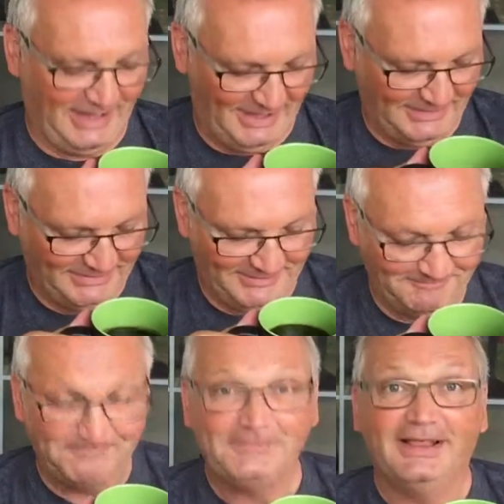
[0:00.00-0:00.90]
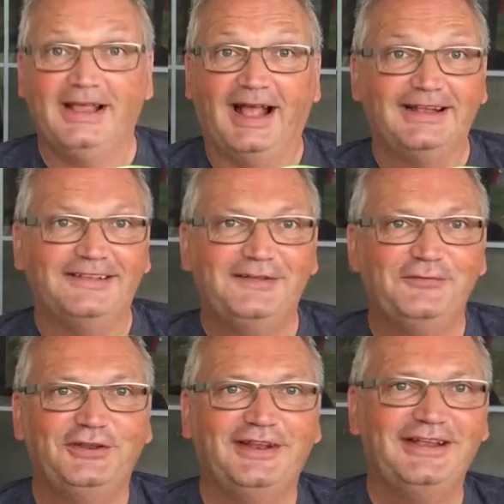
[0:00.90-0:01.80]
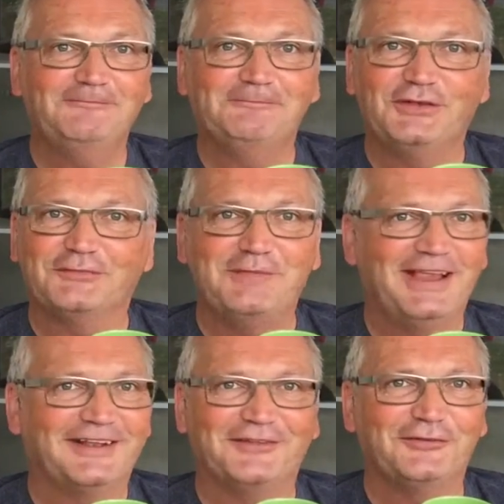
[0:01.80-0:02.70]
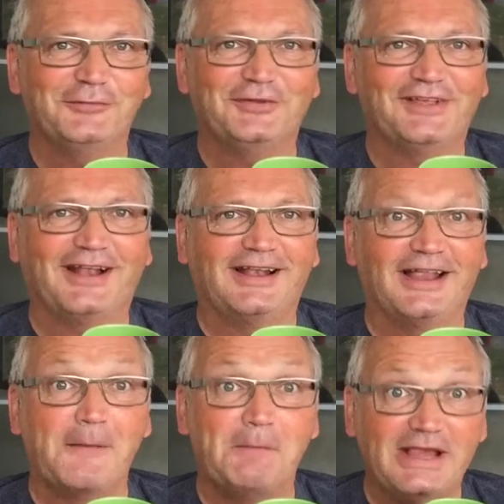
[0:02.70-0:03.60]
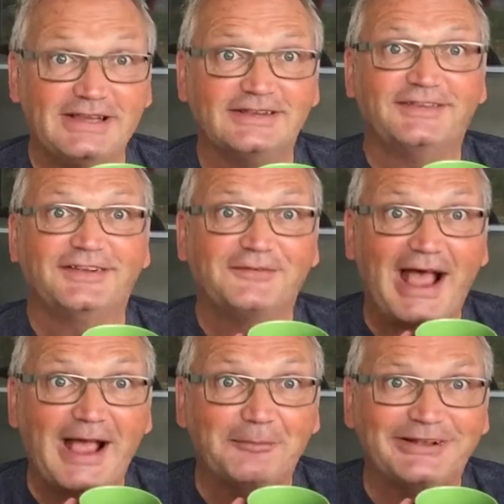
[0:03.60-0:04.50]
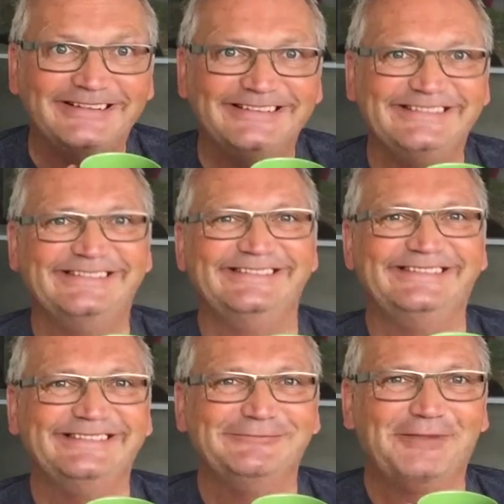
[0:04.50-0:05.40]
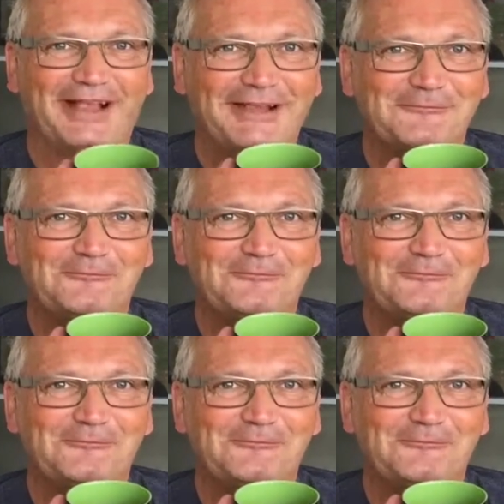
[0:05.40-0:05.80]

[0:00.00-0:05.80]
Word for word: And um, and that's it for today. Just make it a super Saturday and make stuff happen. Bye.